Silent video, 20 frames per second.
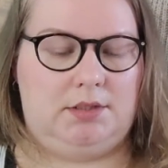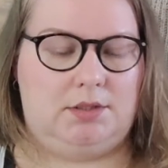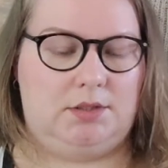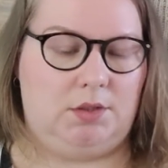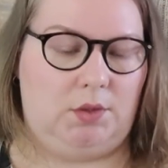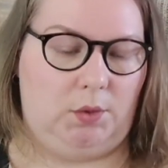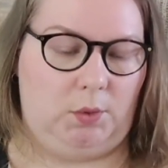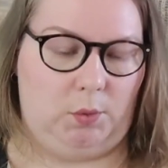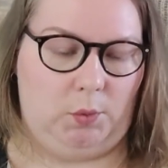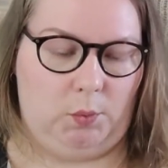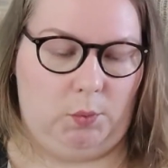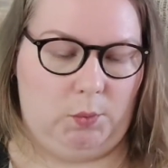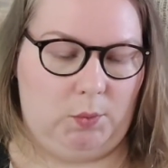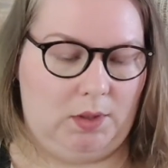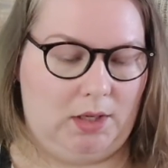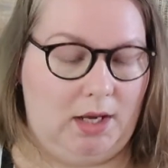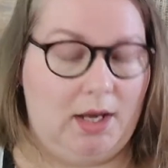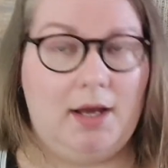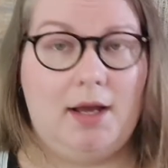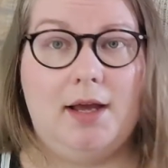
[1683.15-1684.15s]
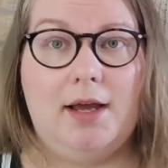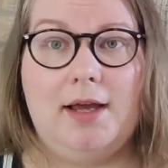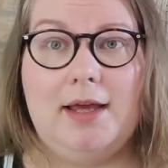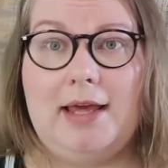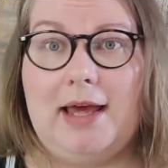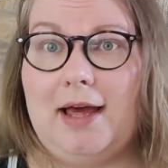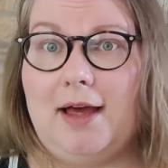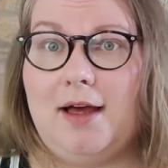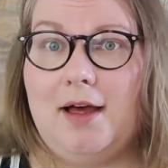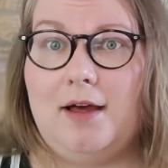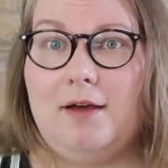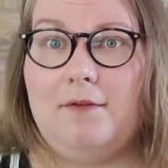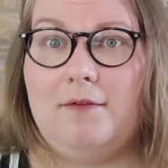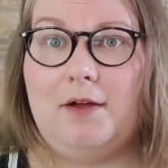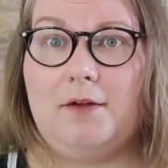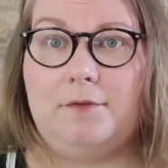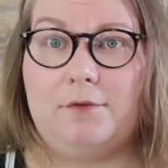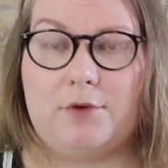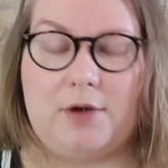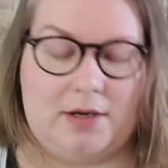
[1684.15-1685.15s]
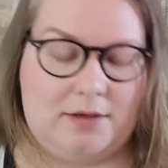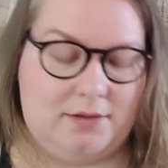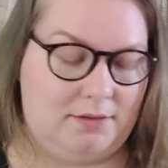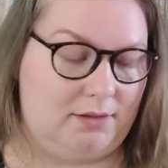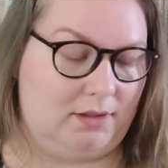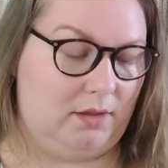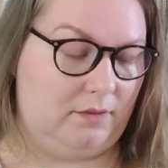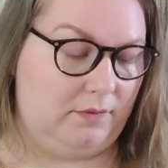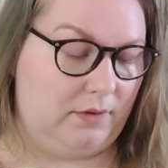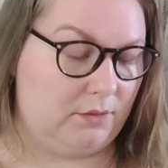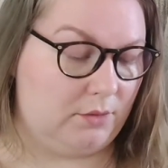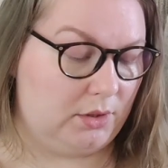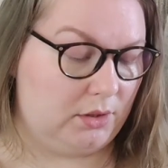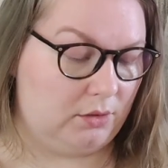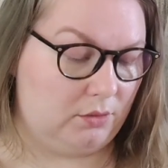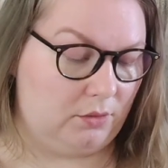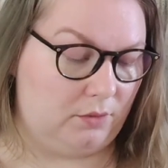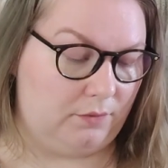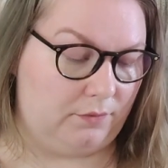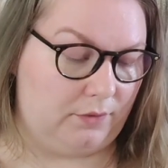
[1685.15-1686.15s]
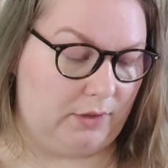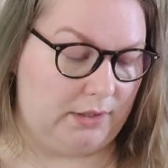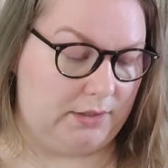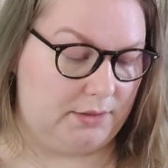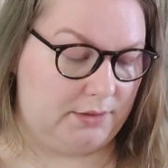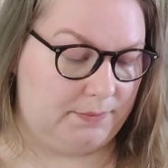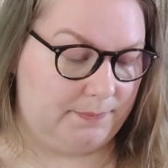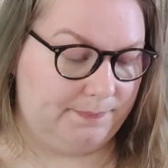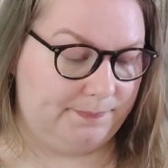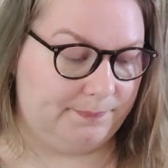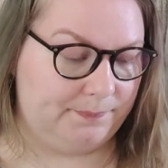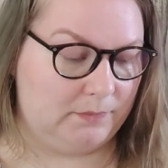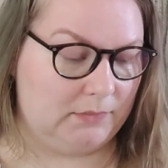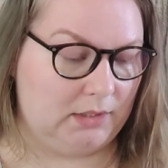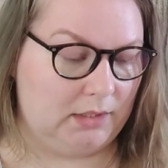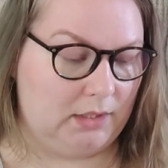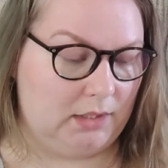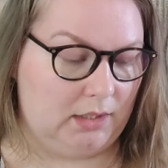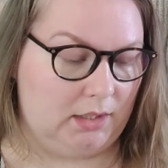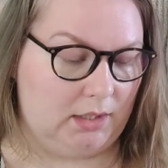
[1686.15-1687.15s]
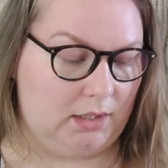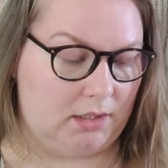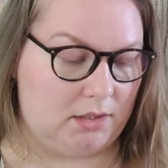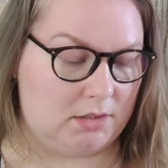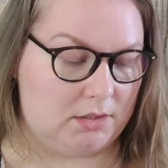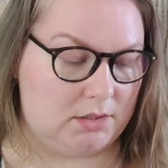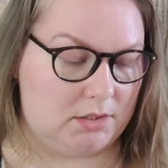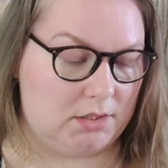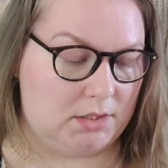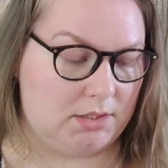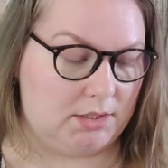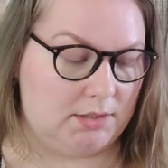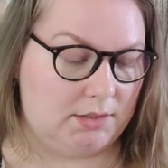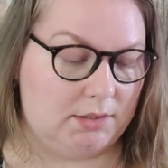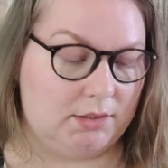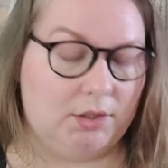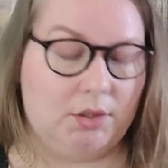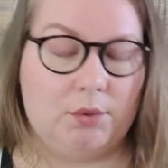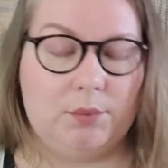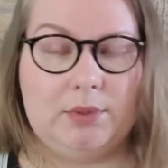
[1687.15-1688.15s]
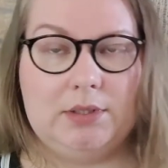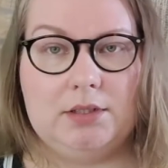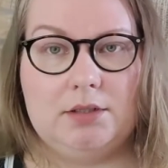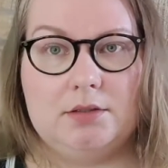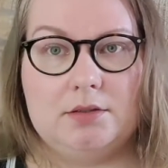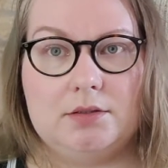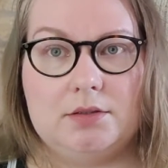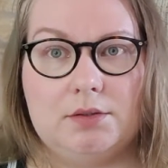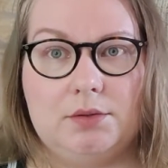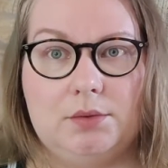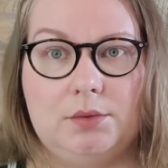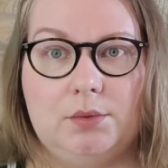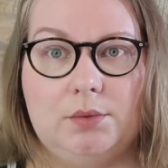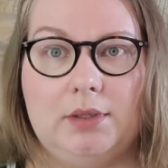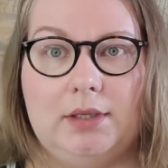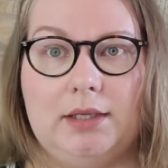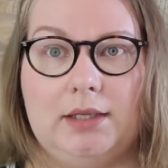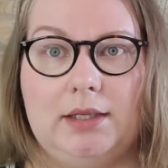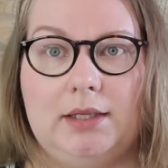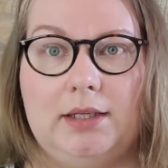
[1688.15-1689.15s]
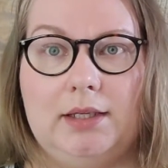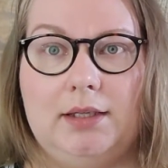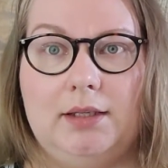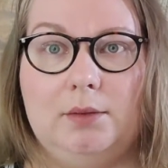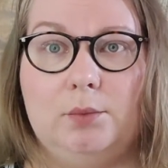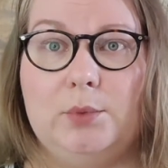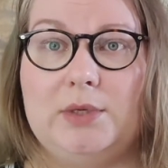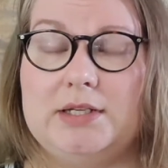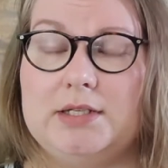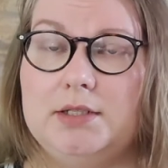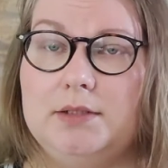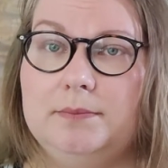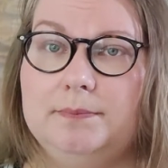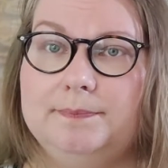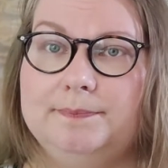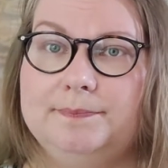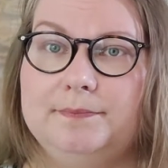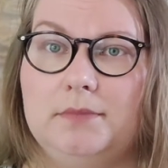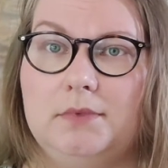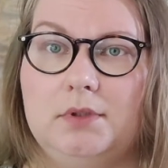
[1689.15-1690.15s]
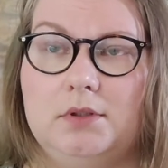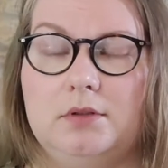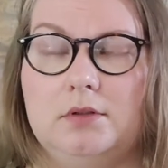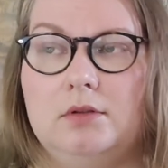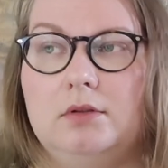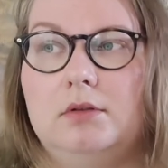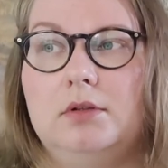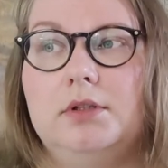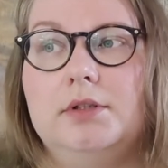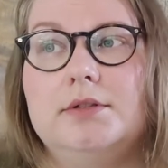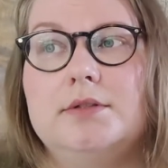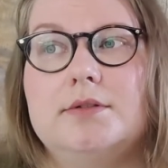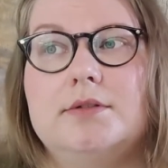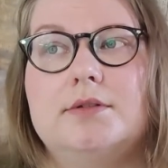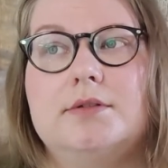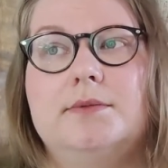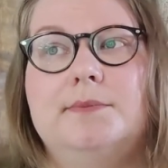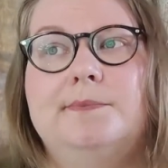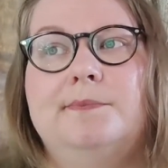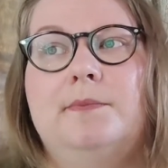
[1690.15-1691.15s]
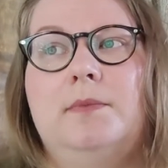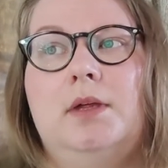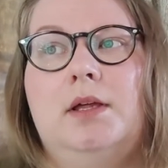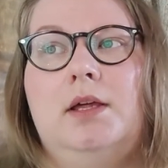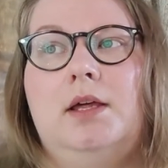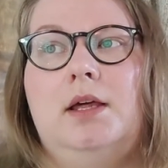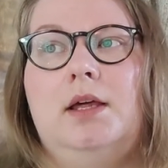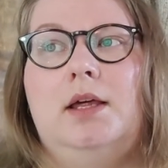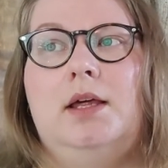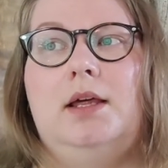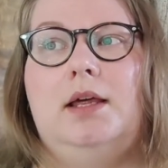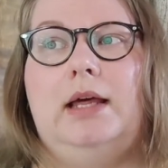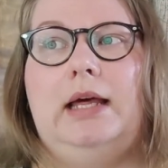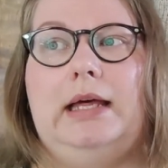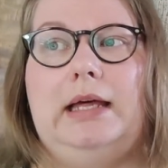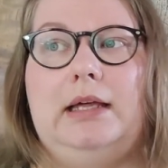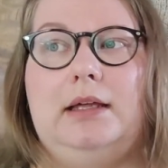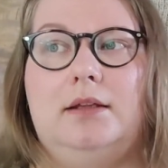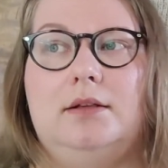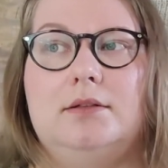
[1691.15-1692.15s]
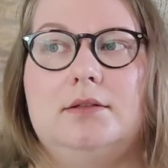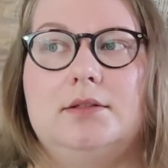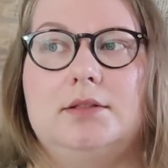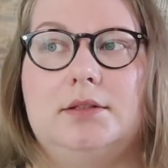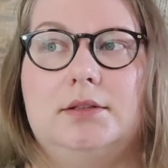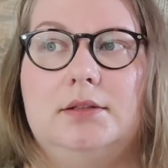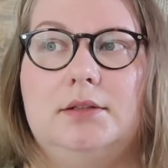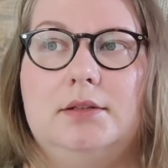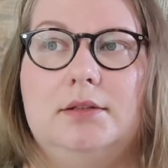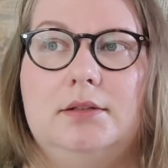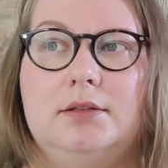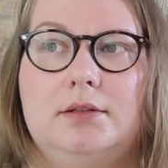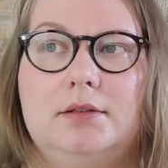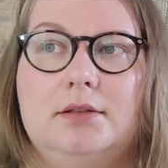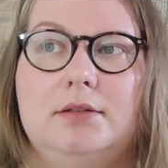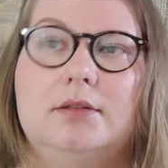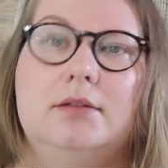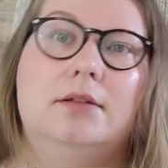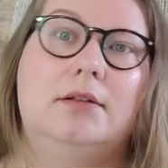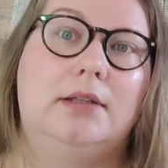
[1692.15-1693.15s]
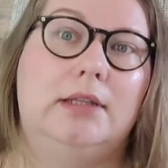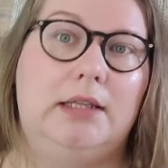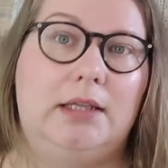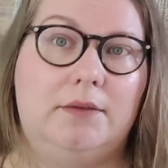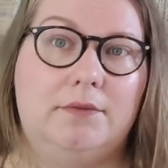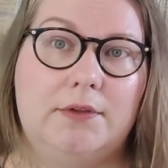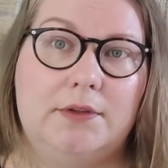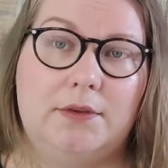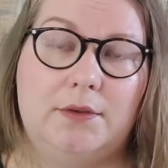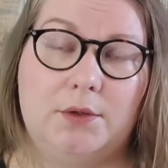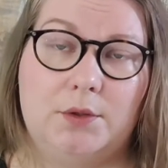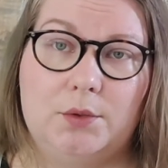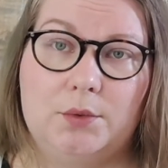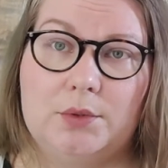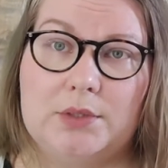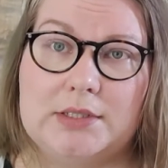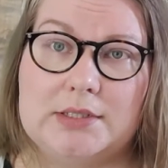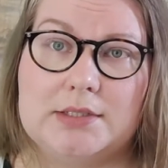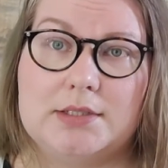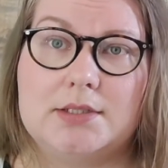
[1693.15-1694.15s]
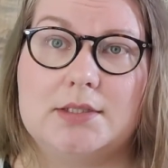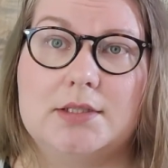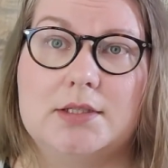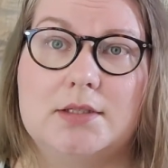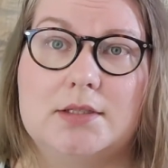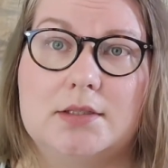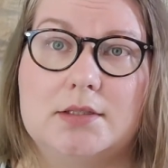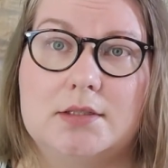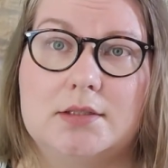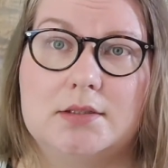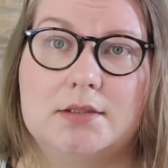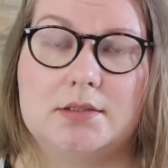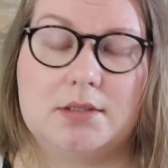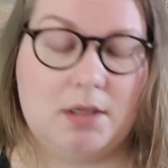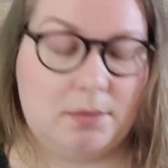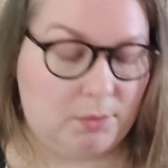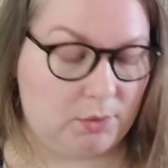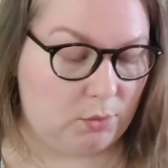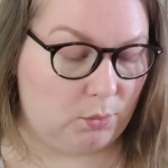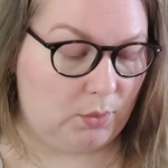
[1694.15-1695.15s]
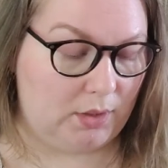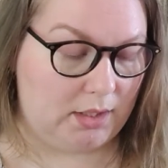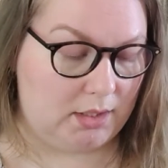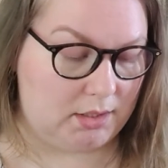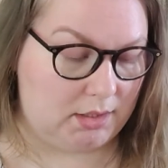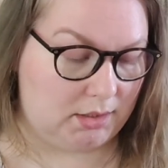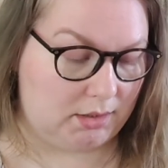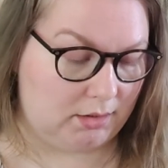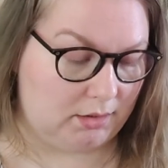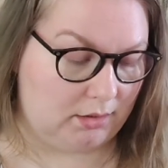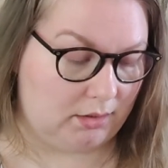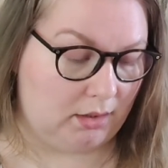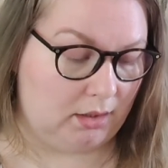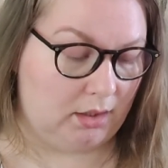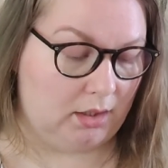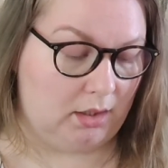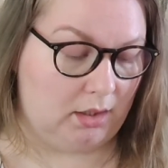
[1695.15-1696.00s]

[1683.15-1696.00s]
So I have a friend, a very good friend, and she's going to a wedding on August, and even though it's a summer wedding,